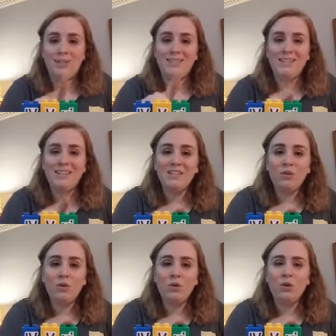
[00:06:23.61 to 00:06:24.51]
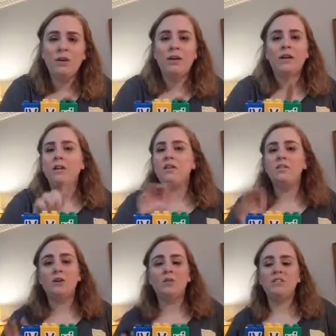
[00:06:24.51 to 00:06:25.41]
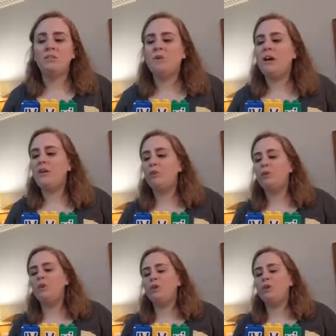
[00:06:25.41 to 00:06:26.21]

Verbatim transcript: The sixth chord is always a minor chord.